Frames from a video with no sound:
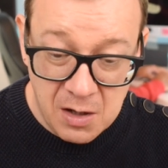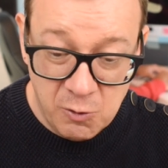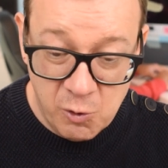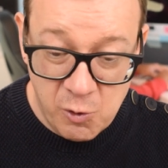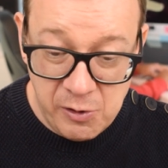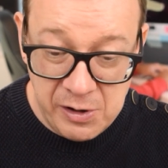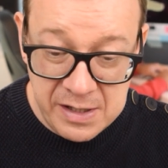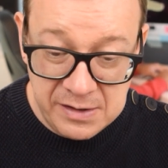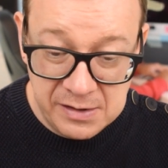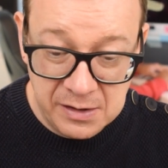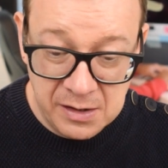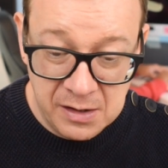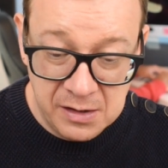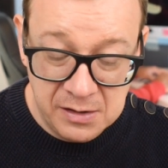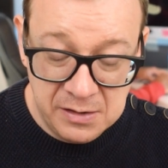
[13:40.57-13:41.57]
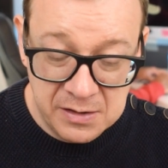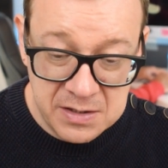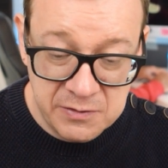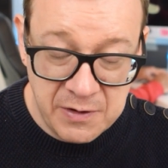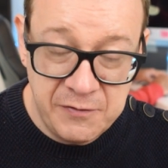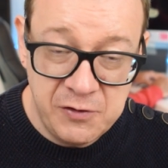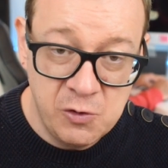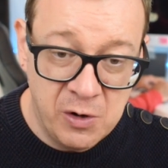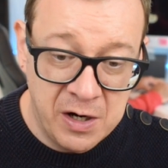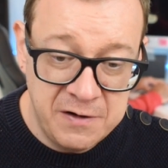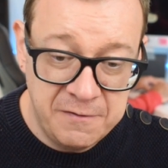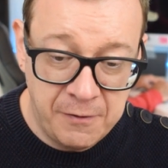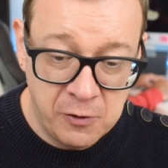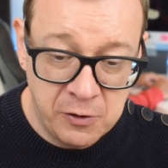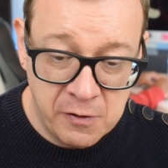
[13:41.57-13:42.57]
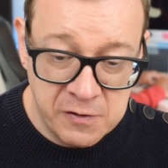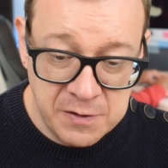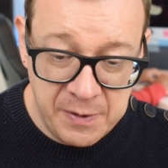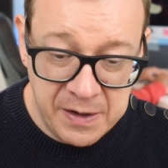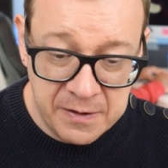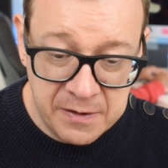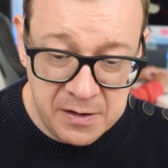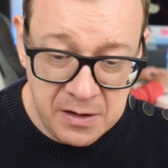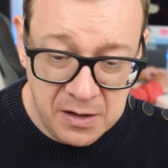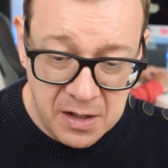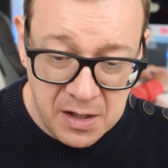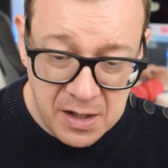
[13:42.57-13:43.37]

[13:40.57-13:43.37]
with uh, the Swift UI PhotosPicker.